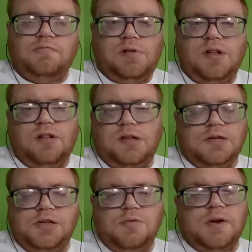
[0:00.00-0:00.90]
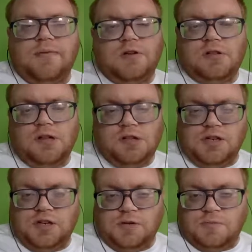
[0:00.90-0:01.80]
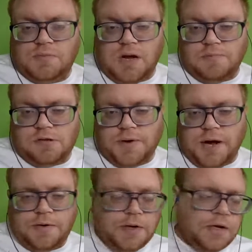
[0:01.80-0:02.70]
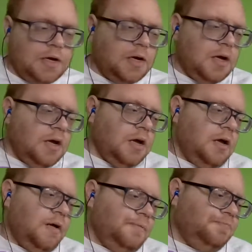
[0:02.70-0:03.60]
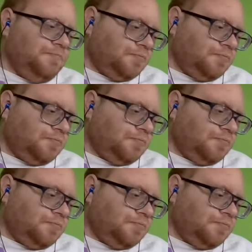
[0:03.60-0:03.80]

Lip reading: season 2 whenever season 2 comes around. Um,